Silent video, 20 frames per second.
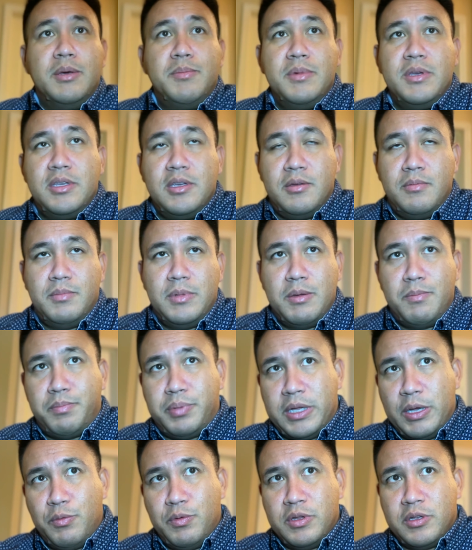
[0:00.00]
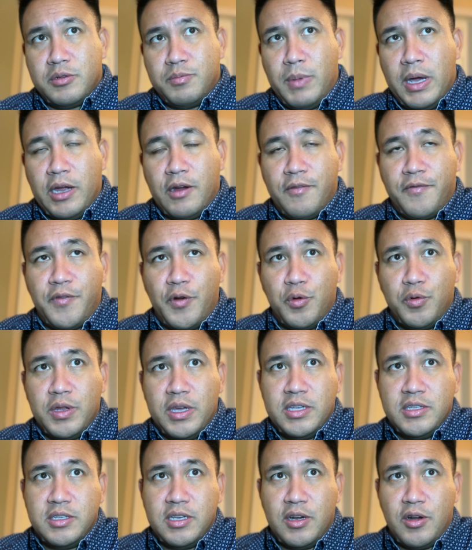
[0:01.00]
me play with this microphone.
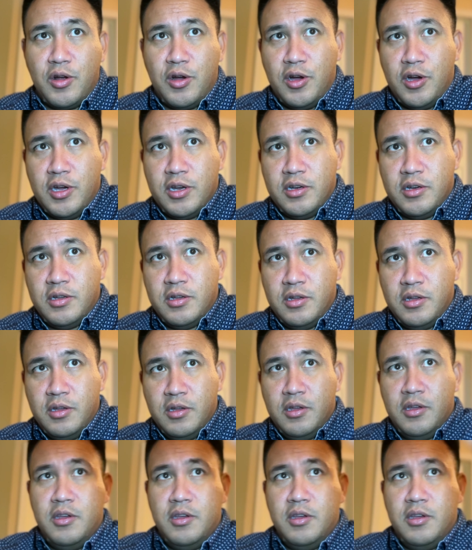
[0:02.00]
Is it on?